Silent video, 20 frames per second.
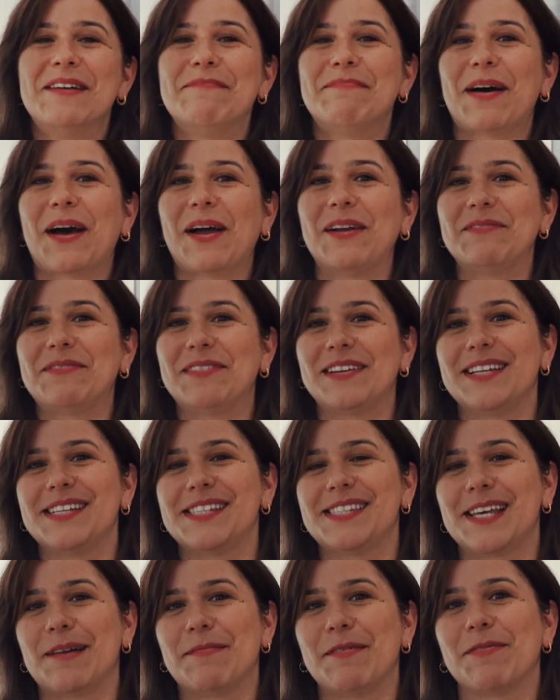but
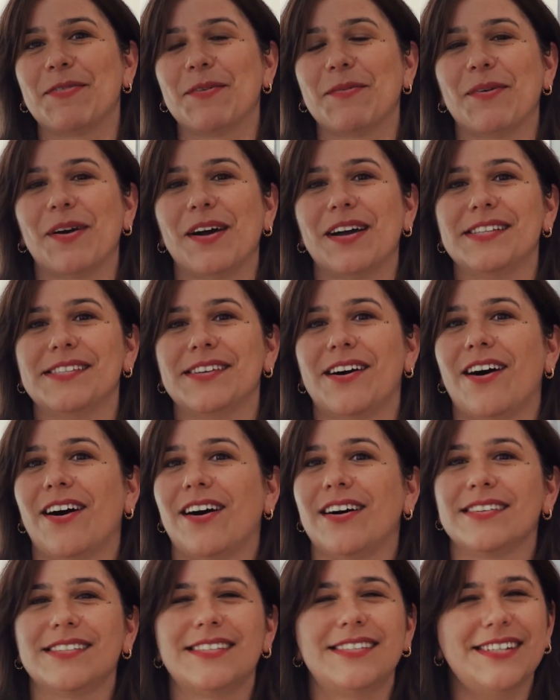hopefully some of the words
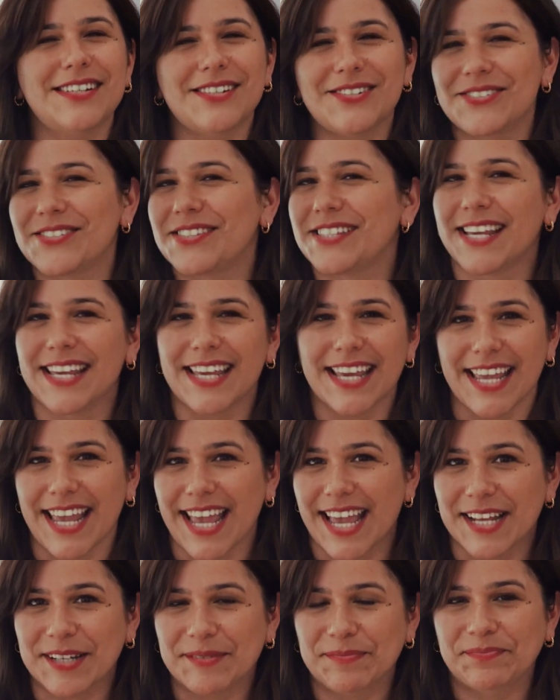are still sinking
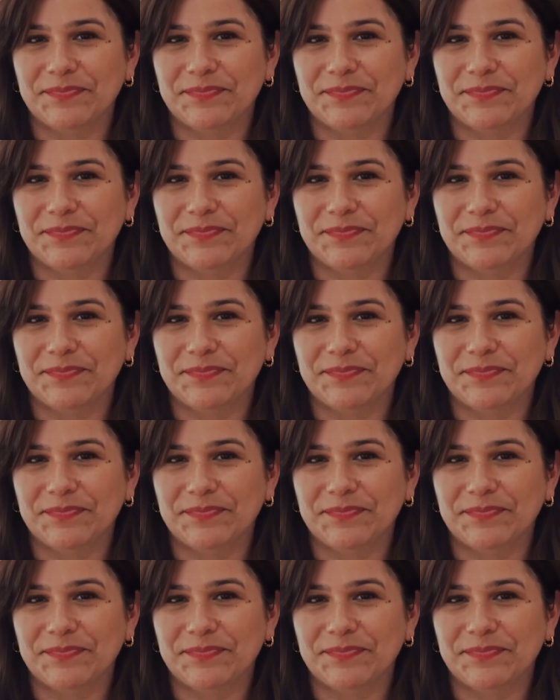in.